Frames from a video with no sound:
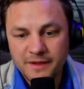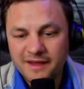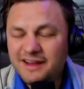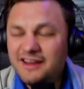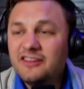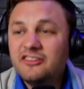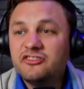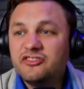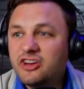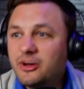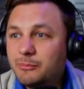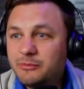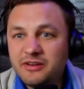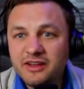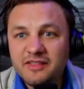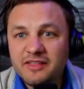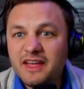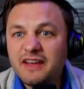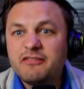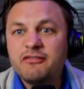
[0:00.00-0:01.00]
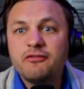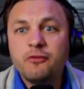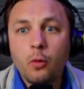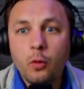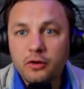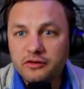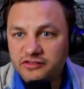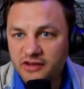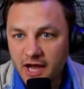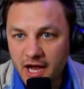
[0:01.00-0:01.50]
He's chipped in like
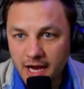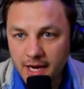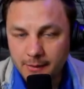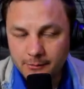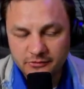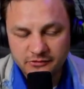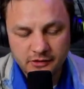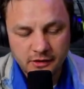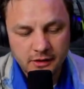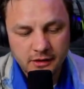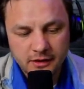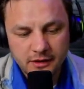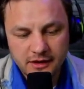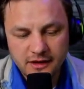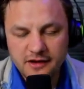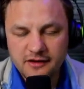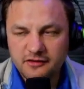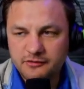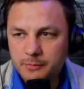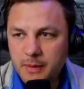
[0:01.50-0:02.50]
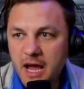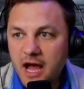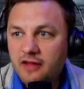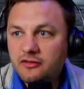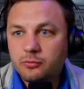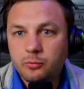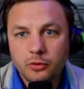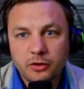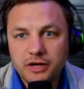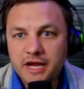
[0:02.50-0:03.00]
4 times in spots
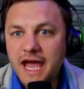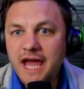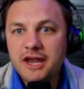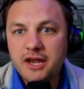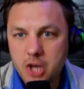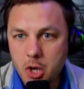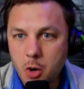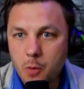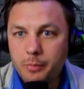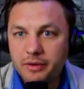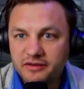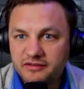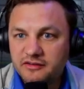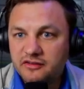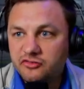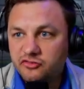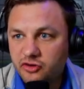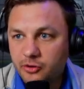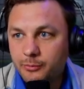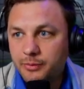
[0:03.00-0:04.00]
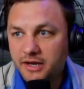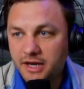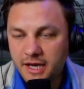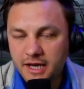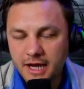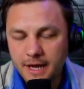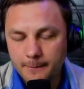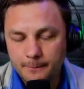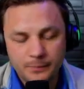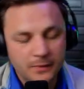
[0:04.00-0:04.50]
where he had no business chipping in
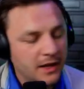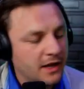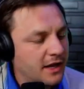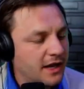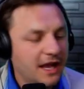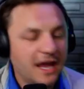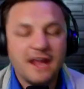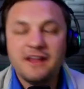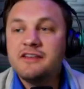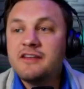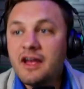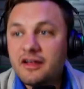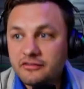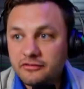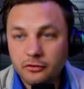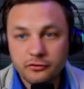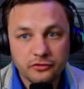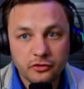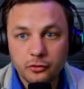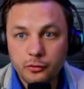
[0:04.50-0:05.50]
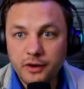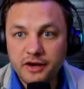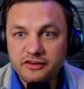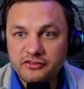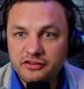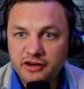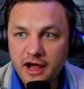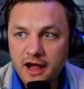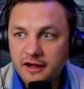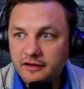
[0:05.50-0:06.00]
on. And yes, those are great
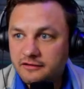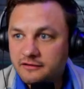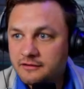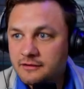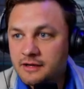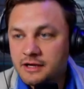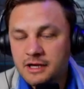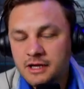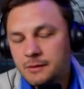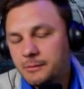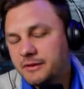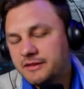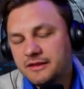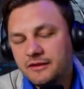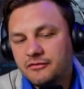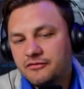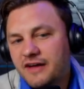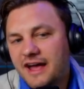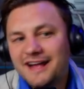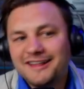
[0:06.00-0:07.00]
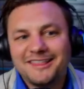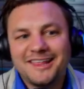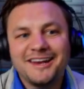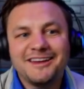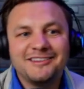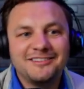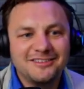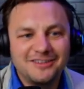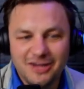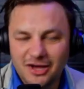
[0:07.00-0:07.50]
shots. But the fact that
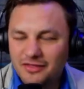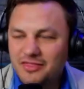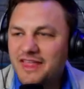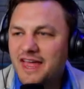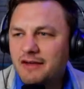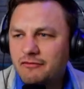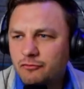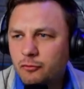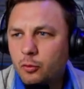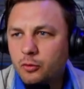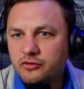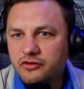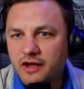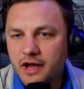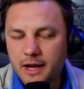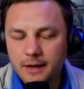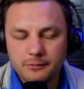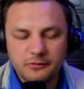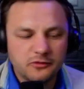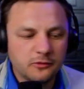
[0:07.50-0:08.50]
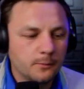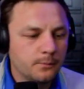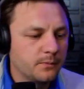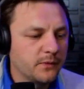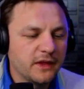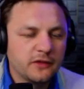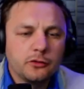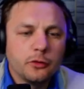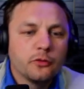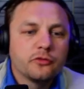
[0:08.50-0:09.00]
he's done that 4 times,
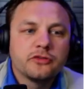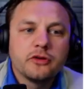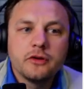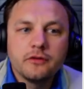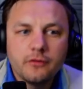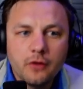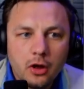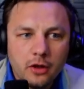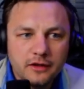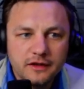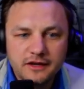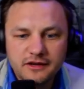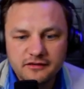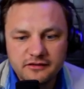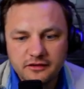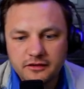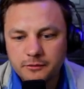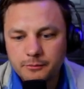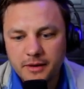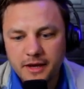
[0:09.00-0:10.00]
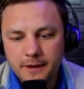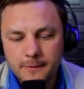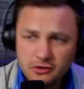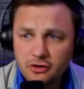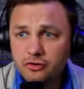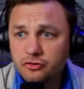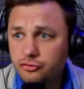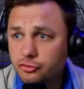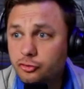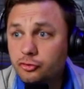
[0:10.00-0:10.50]
like, those could have all easily been
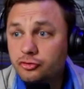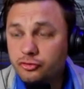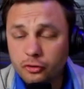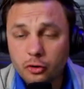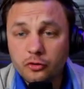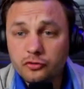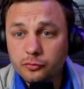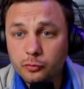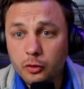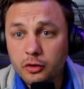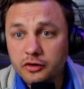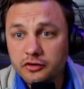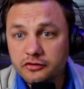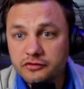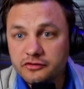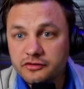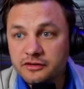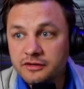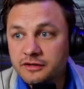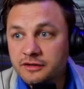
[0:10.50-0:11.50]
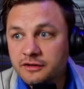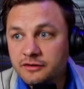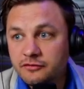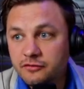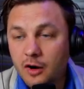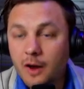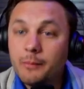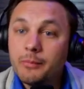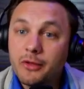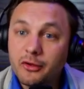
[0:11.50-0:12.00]
2 strokes worse
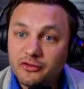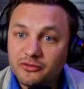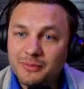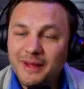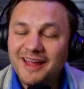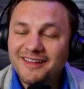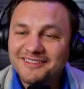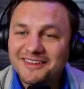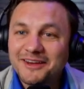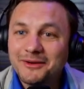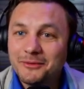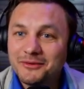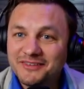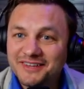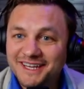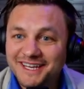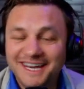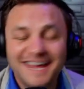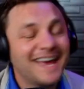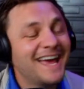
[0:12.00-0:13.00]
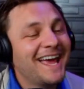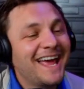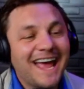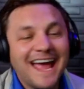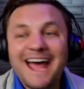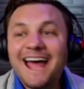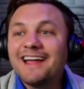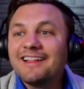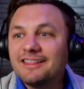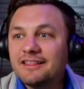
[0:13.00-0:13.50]
from those spots that he was in,
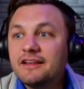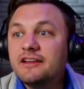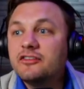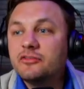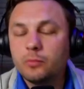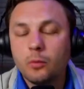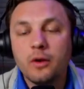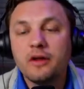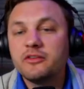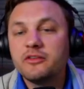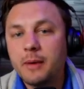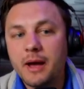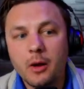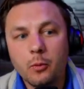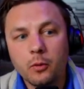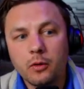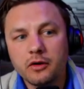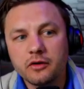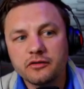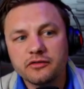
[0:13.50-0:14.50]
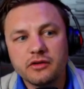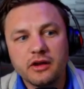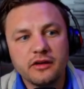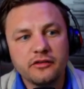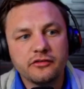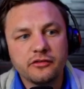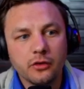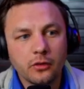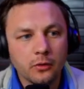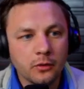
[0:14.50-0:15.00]
at least 1 spot worse. And
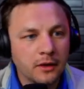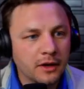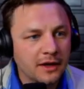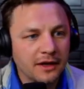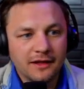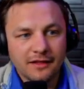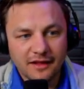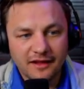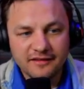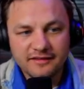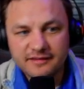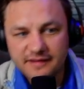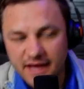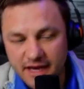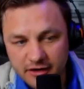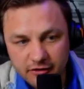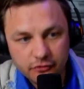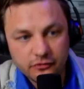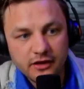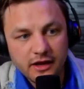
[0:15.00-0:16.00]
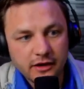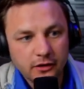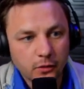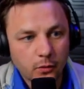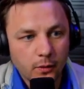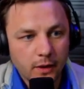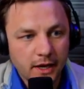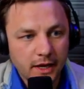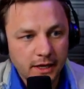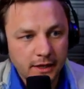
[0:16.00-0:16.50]
so let's say you take
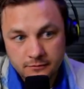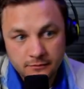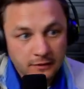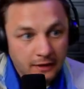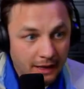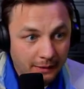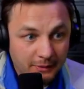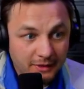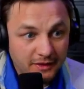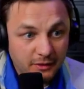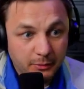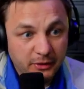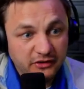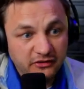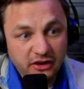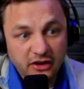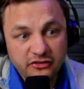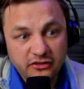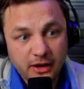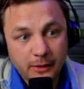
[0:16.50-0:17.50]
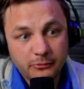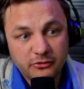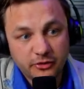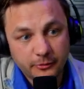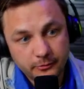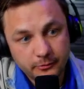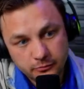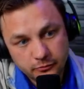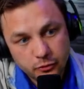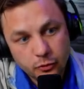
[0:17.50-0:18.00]
away, the PGA
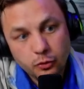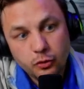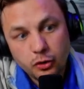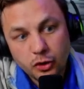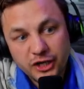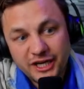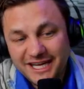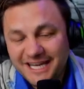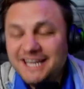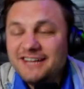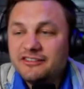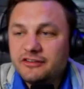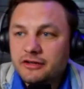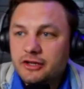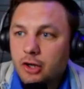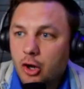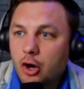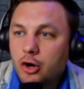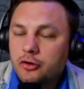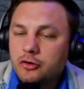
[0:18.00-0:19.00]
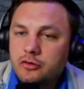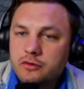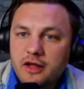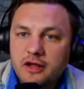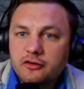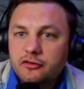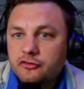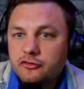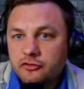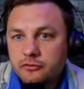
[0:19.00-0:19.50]
Championship, you could easily argue
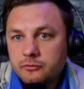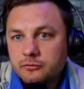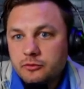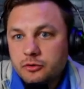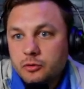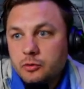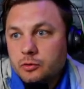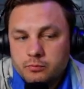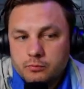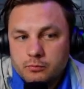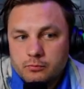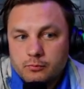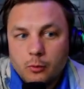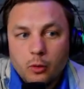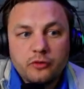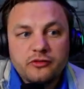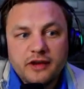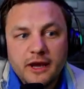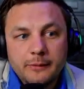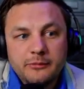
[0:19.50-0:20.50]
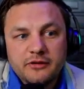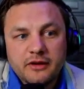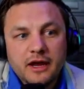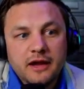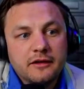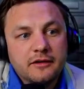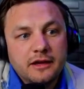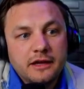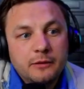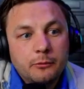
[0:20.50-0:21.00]
that you more times than not,
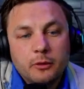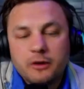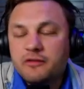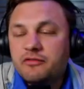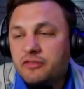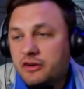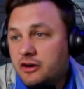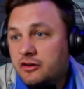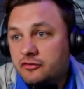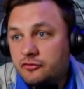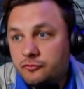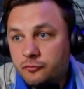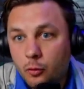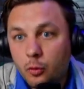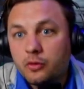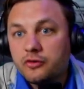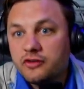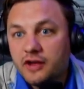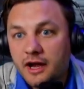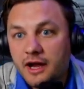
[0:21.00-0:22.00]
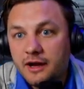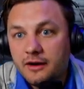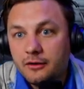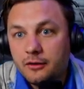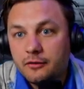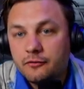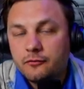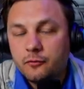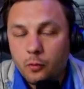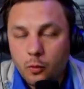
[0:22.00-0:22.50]
he would have finished
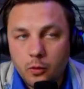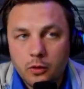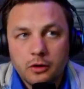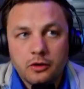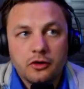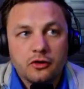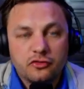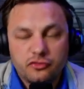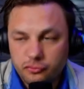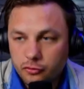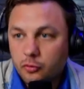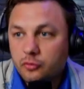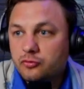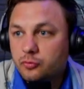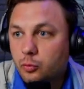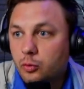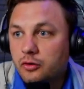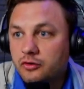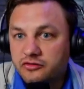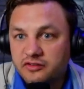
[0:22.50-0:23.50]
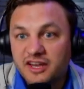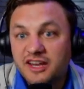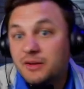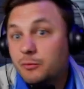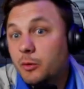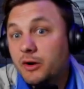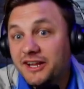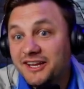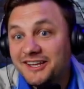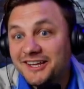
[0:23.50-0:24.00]
4 strokes worse than
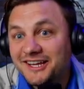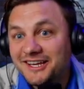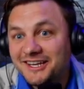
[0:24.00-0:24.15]
what he did.